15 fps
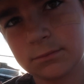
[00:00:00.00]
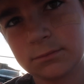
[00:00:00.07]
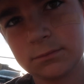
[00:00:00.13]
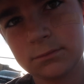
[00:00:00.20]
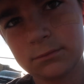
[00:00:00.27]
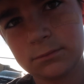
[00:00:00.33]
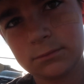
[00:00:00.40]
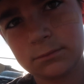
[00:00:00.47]

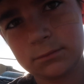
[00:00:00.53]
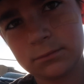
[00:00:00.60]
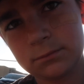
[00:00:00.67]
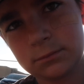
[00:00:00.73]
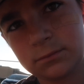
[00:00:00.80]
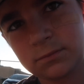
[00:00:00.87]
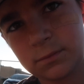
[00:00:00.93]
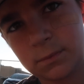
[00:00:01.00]

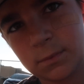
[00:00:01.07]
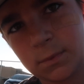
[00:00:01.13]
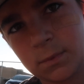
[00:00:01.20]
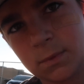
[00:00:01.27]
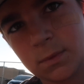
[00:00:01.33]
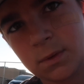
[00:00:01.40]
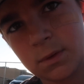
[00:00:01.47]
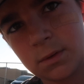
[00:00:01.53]

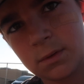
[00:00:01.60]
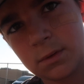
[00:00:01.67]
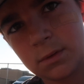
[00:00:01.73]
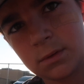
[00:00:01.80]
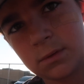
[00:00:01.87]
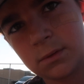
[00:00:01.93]
Nothing is said.